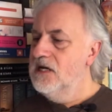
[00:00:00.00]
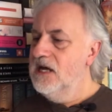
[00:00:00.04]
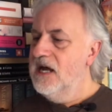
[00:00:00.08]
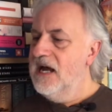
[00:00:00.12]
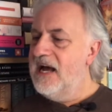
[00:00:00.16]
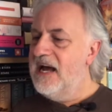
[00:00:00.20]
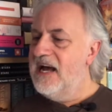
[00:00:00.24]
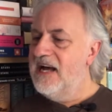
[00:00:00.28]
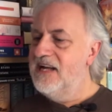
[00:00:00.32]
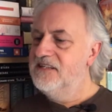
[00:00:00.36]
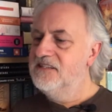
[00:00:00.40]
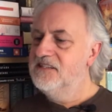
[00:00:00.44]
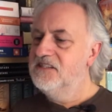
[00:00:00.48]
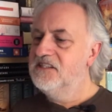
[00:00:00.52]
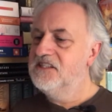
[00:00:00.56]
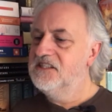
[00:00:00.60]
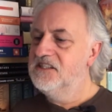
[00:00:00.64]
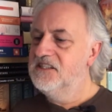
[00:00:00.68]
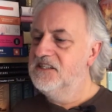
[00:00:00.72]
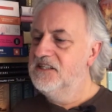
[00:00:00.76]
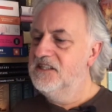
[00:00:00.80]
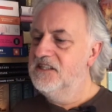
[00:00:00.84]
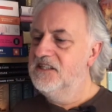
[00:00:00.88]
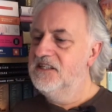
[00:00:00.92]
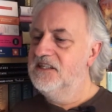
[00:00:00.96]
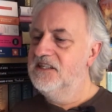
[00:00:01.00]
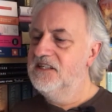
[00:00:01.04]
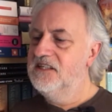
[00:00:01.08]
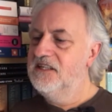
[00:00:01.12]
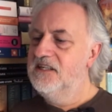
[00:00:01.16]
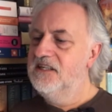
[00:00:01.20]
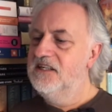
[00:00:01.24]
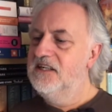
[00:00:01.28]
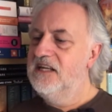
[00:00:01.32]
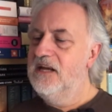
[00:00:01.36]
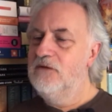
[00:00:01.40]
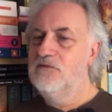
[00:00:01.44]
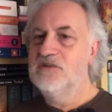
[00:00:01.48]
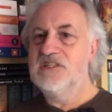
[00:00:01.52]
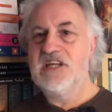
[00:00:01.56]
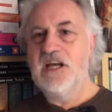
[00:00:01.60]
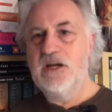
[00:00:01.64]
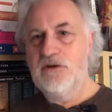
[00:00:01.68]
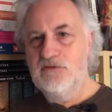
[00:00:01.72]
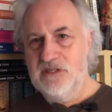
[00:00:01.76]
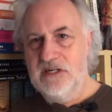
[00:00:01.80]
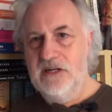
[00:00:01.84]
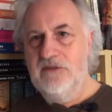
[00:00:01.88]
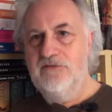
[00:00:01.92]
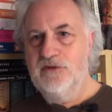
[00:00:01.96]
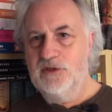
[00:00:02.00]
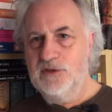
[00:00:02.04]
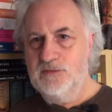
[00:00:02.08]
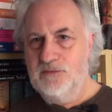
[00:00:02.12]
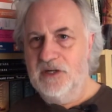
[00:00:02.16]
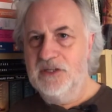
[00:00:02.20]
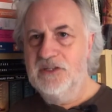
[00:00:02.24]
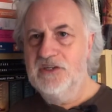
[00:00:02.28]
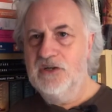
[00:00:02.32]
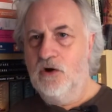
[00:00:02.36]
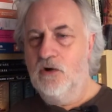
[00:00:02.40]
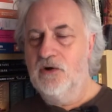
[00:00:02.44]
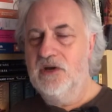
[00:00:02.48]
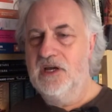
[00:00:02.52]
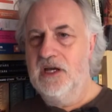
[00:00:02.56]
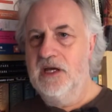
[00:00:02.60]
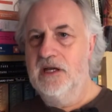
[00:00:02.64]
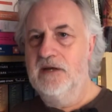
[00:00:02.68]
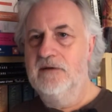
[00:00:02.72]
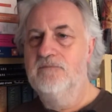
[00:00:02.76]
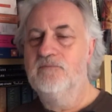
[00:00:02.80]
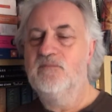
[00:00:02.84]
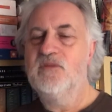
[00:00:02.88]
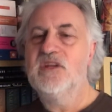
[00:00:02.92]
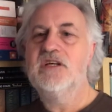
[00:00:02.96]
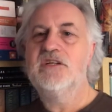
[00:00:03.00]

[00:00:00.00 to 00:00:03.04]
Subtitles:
And it was hugely influenced by Tolkien.